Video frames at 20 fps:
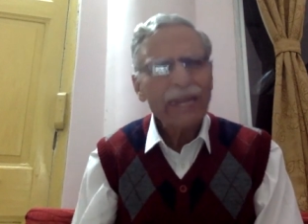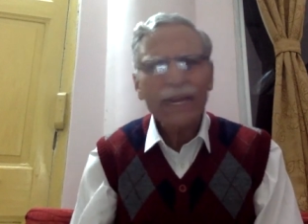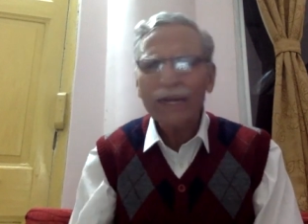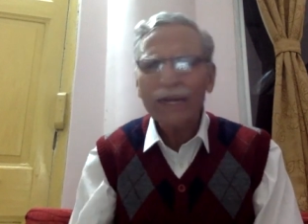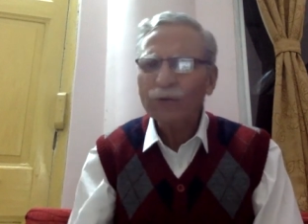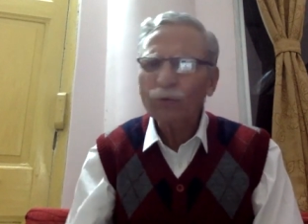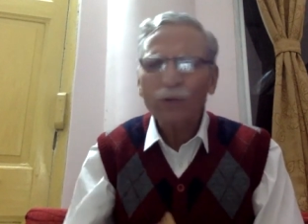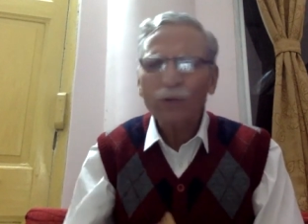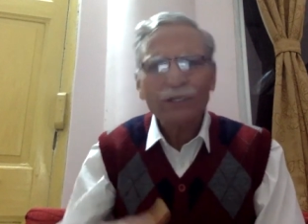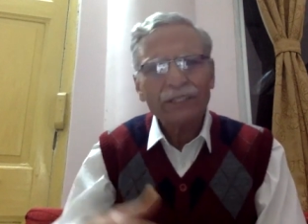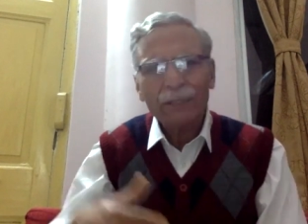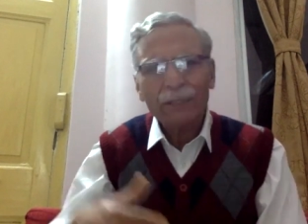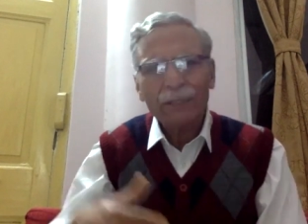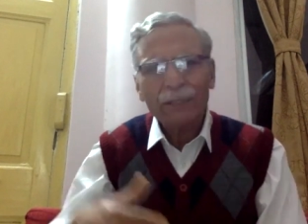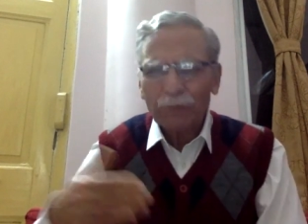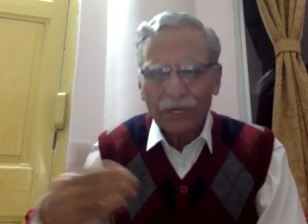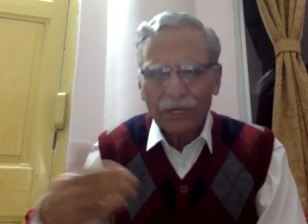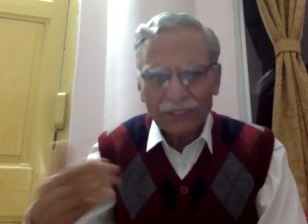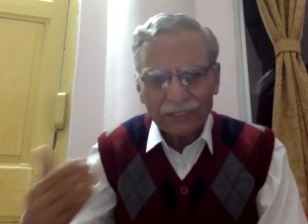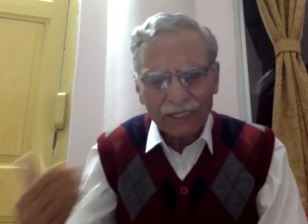It was the
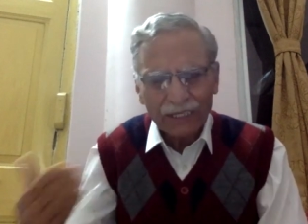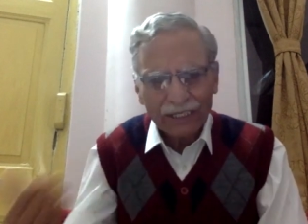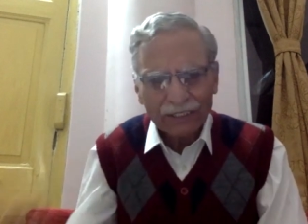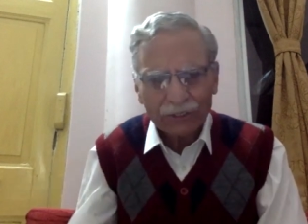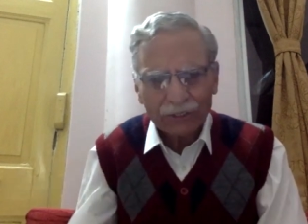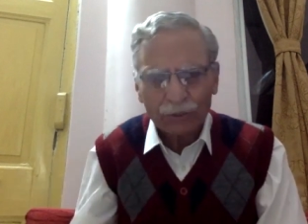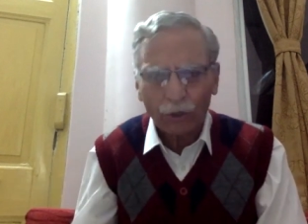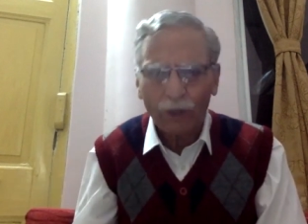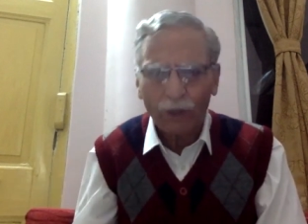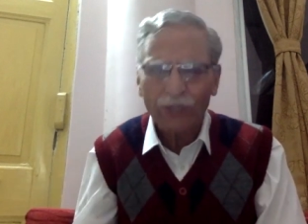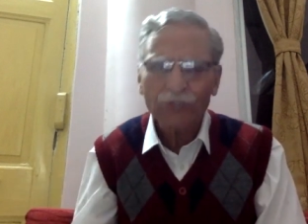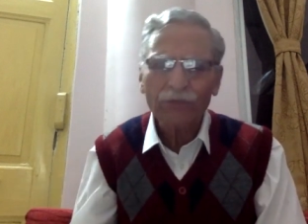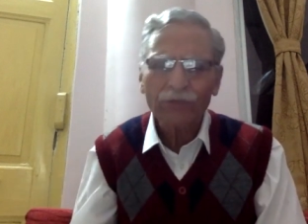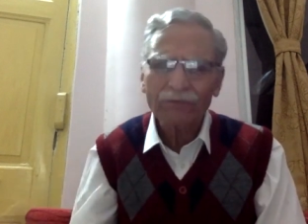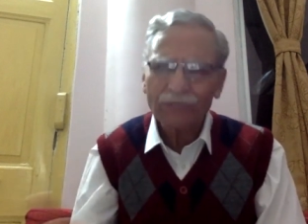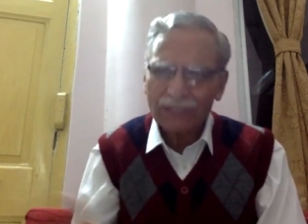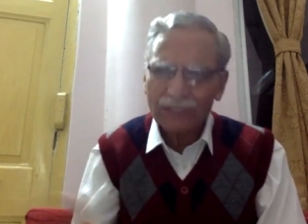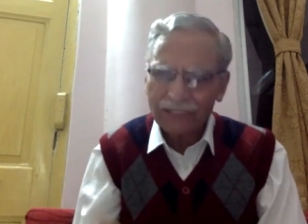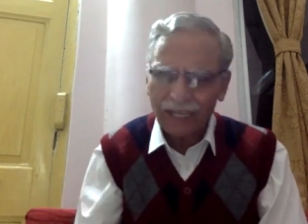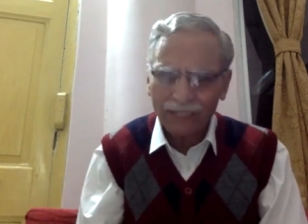personal choice of
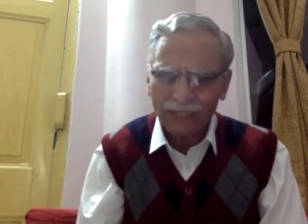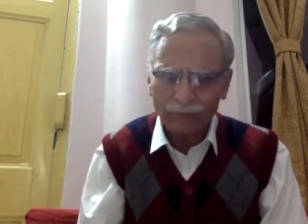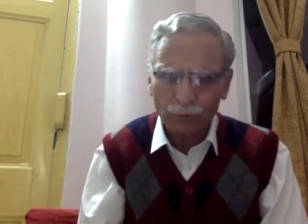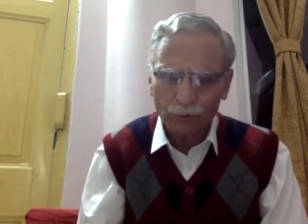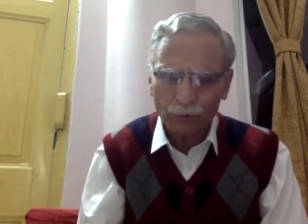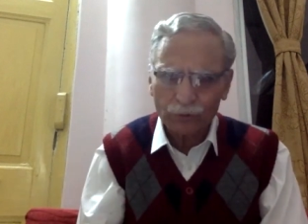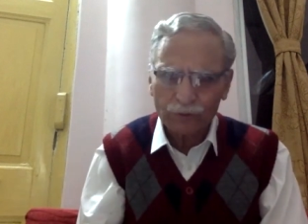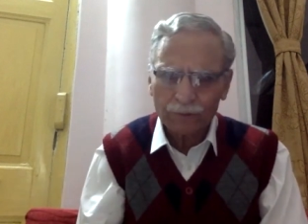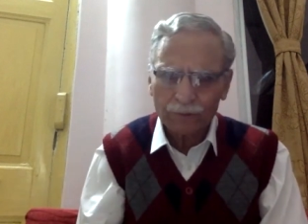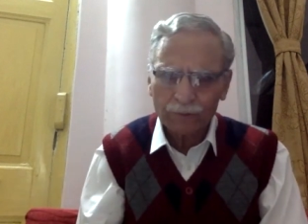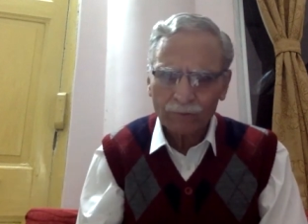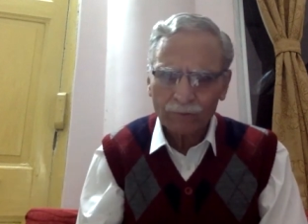the sadhus.